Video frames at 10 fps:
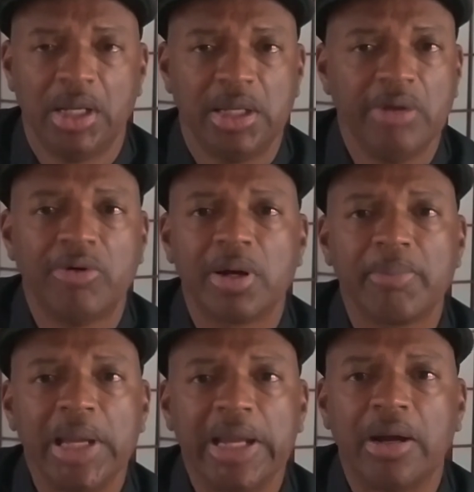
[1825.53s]
They want to
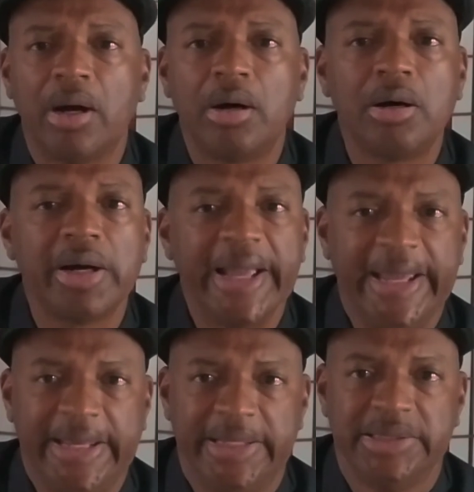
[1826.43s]
make all
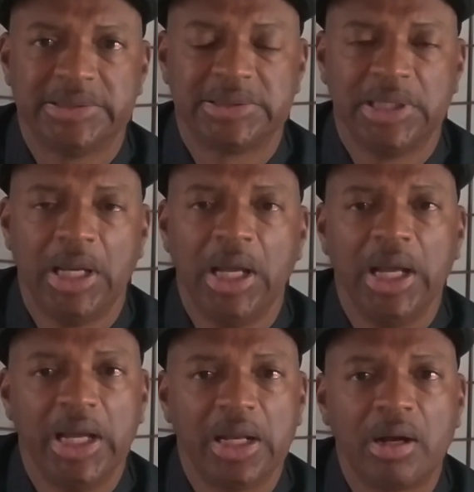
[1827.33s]
A's.
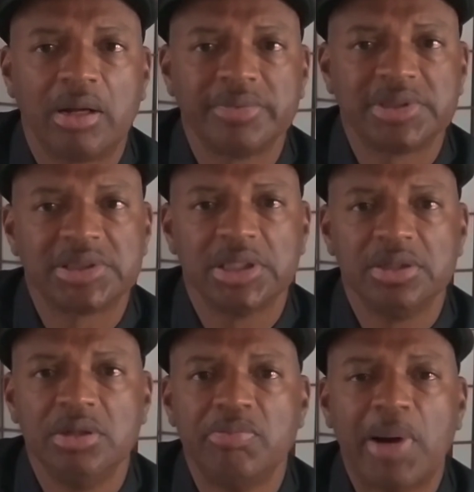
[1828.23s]
And all of a sudden
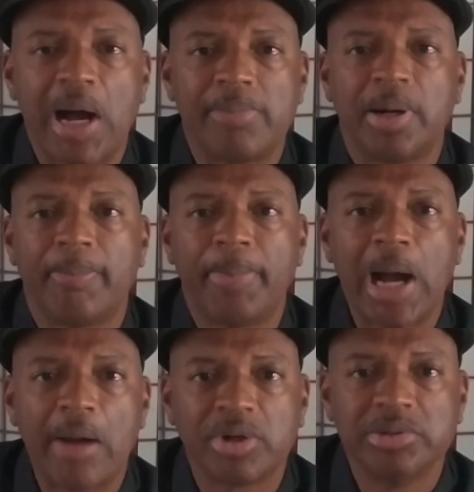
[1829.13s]
you pop a
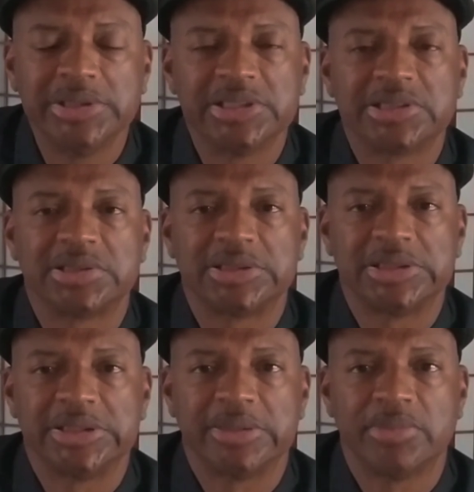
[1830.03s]
pop quiz on
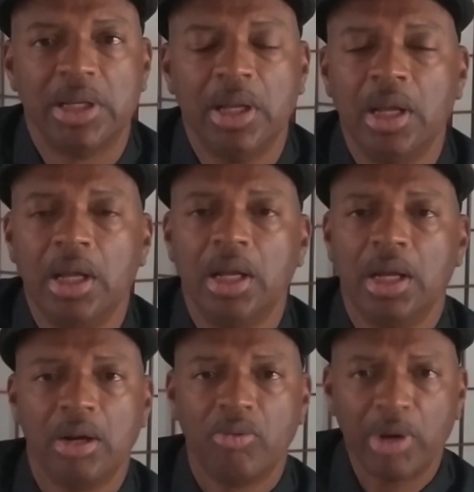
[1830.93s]
them.
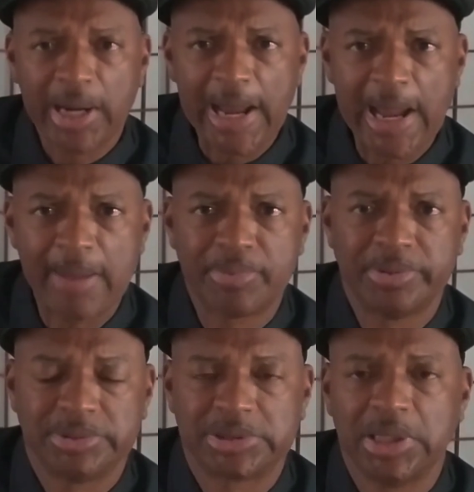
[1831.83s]
What
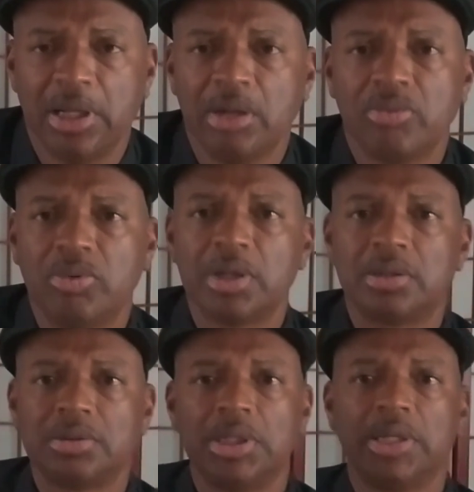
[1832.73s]
happens?
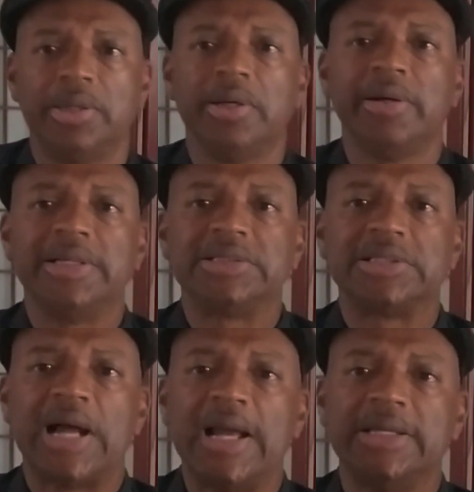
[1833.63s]
Well, their
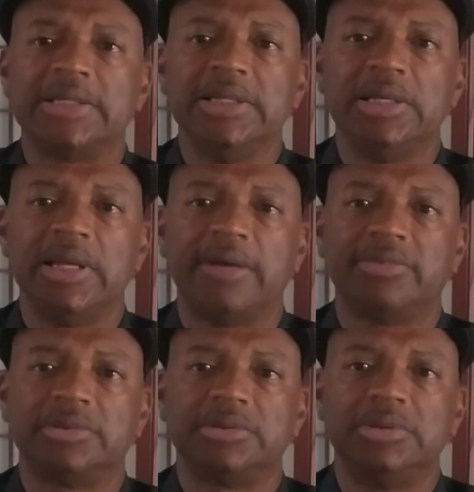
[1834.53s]
anxiety
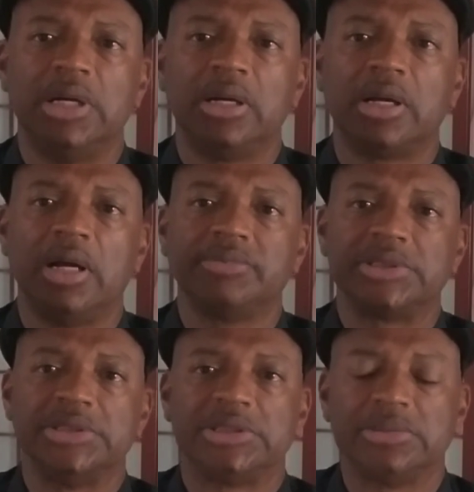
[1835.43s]
level comes
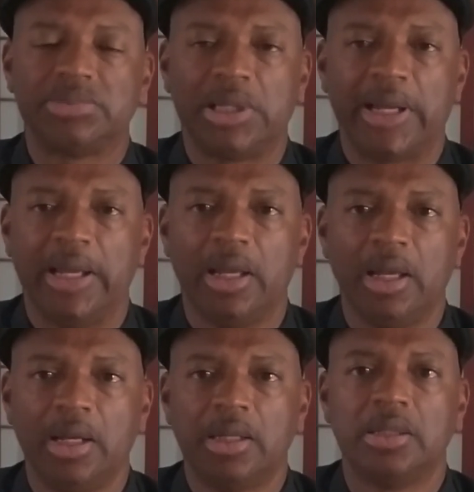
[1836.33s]
into play.
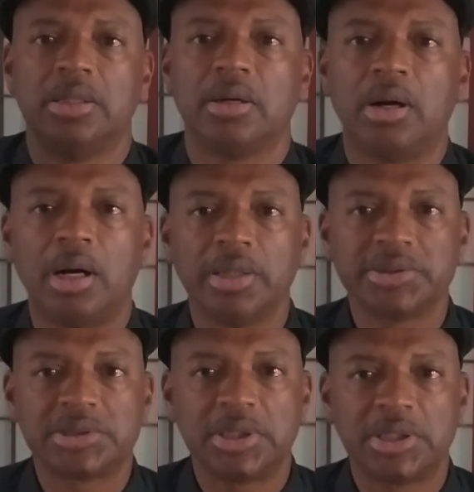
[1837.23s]
Their heart
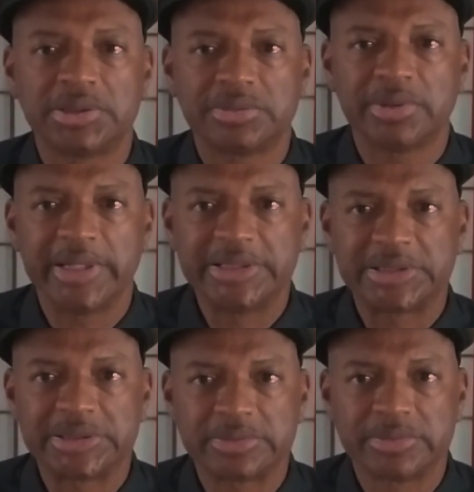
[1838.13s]
starts
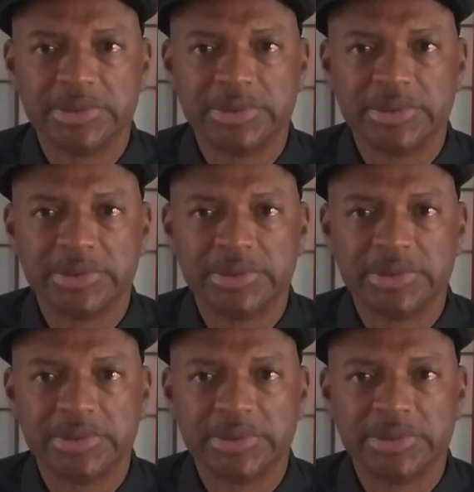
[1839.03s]
racing.